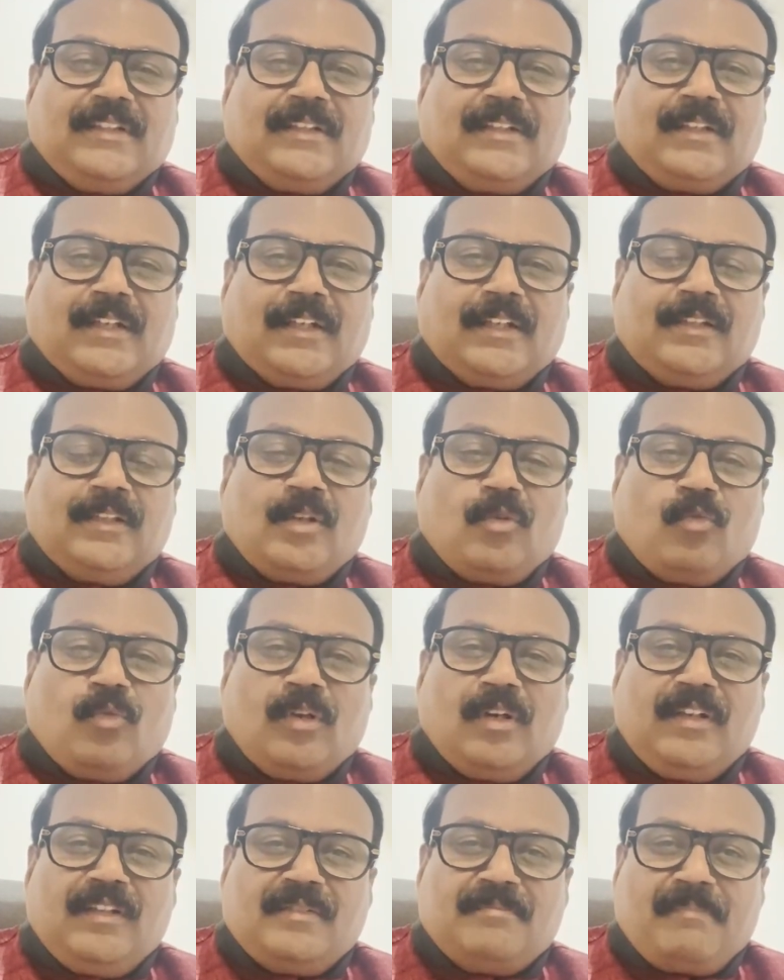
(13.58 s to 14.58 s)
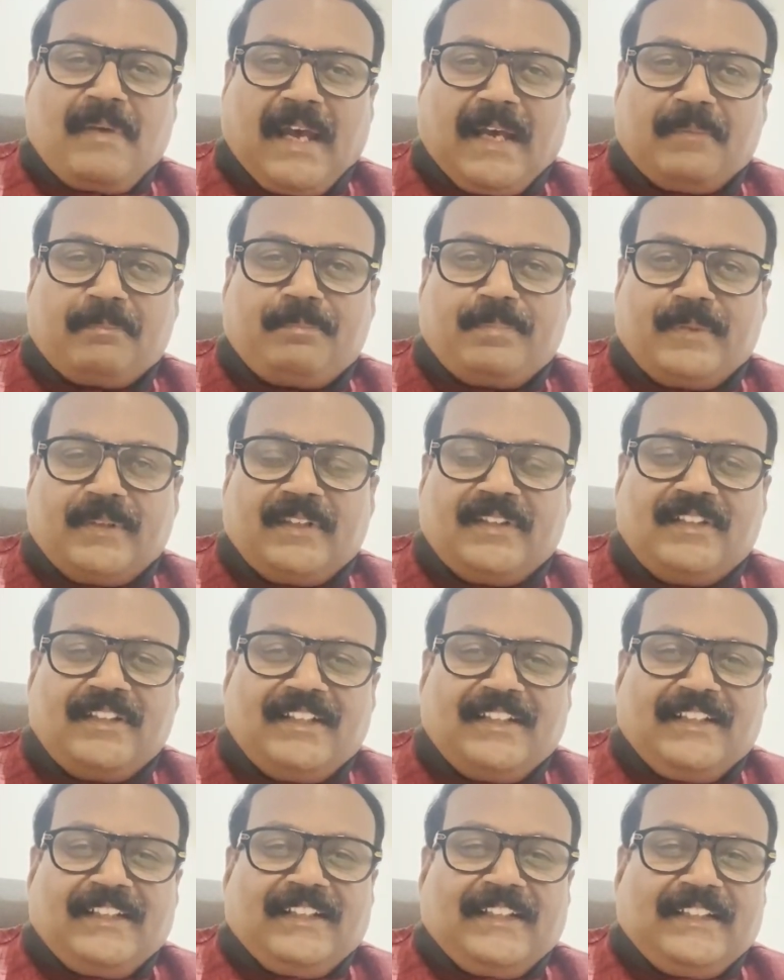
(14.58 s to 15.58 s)
on the world map
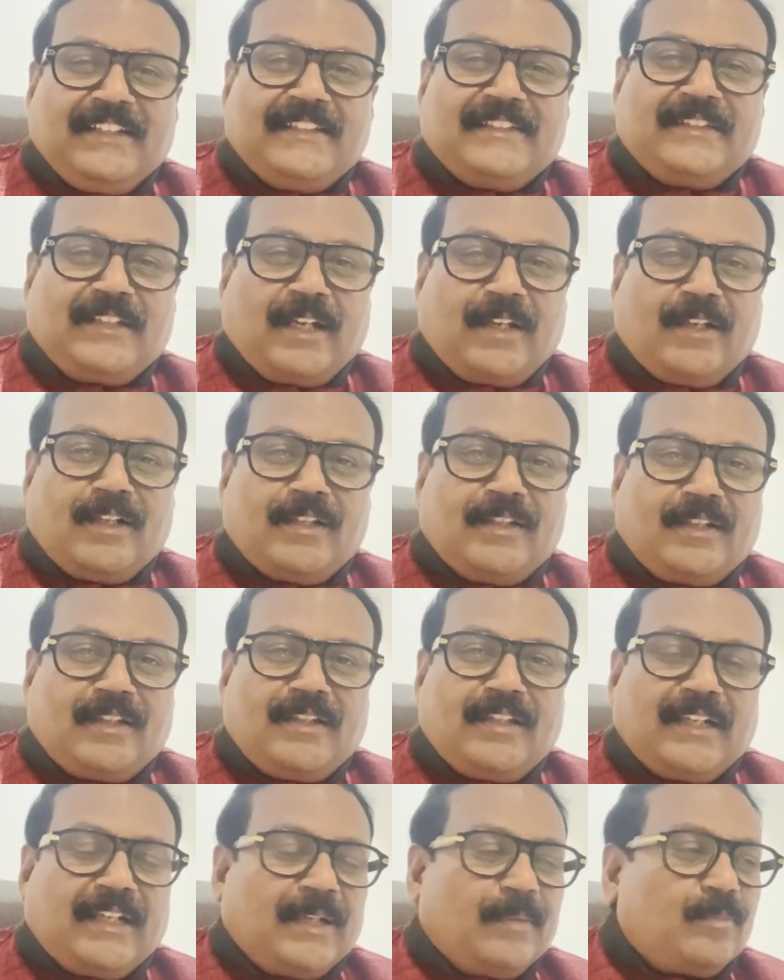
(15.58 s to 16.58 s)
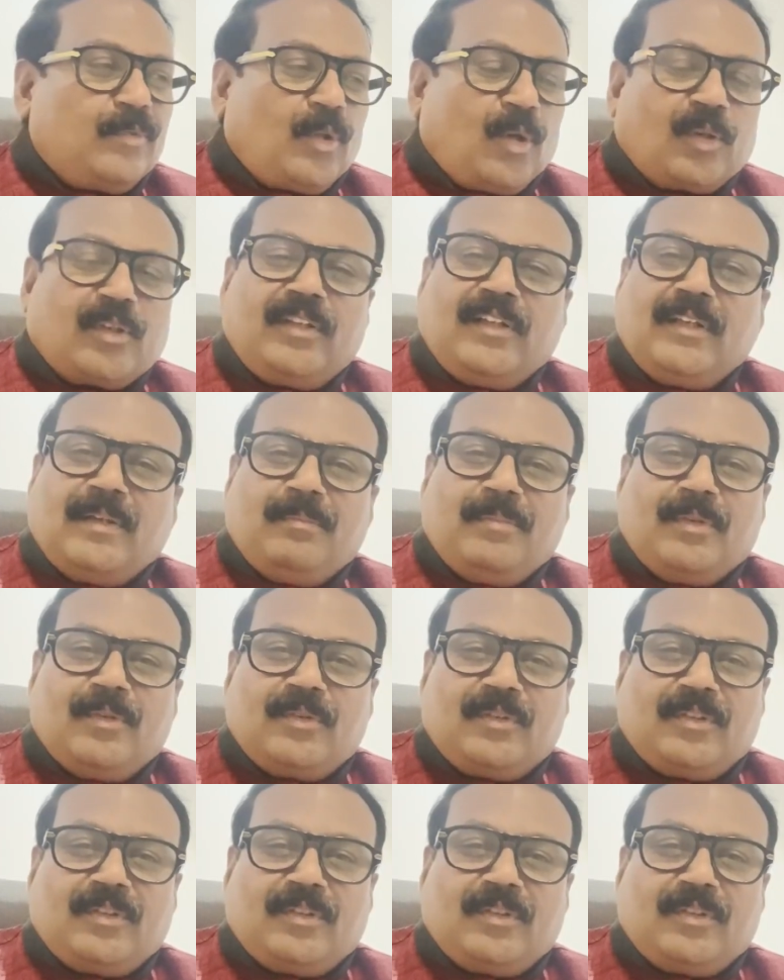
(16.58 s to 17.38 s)
is none other than I'm talking about